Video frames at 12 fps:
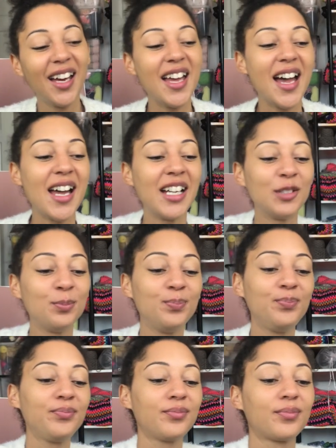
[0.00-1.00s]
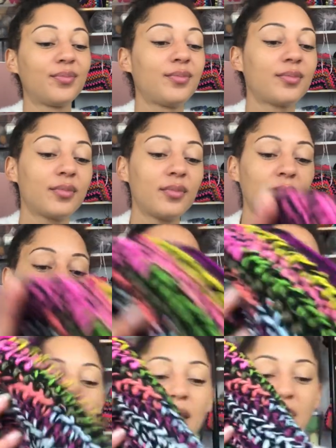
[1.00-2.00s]
um,
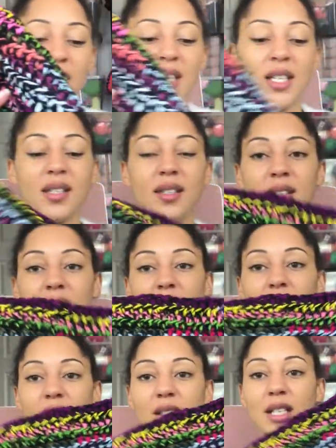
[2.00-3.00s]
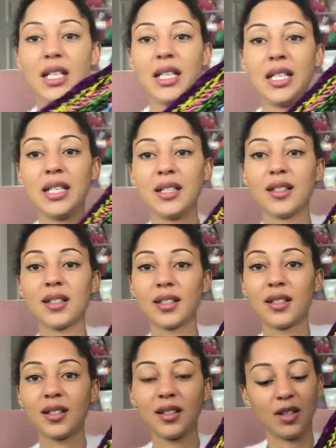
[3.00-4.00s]
this is
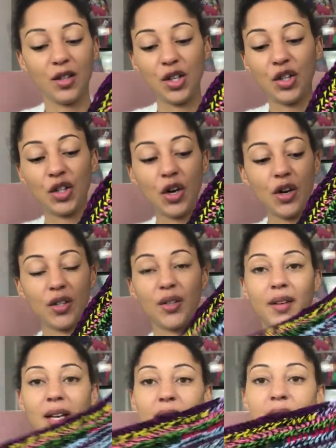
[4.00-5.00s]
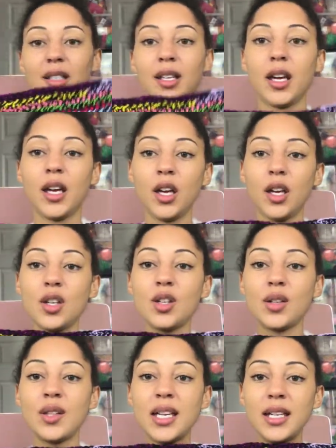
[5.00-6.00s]
the start of it.
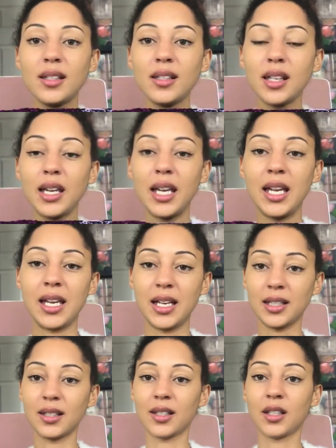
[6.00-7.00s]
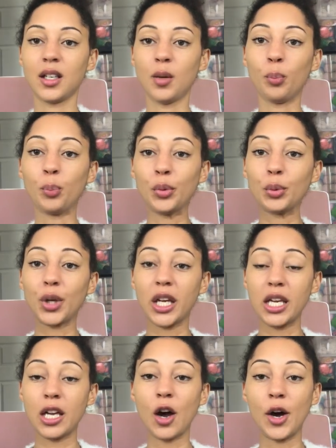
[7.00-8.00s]
So this is
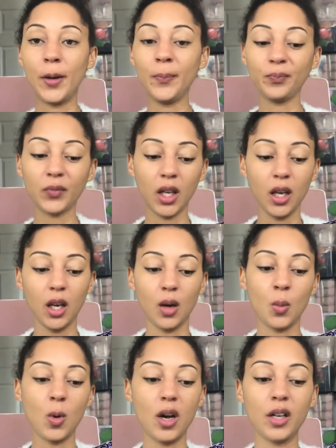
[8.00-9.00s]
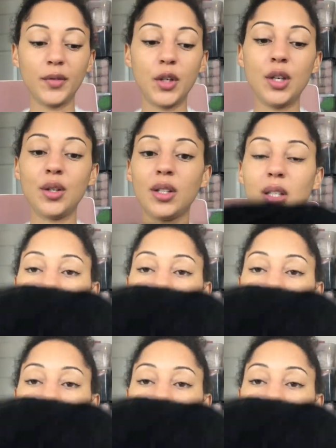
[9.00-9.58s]
bulky yarn, and what I've used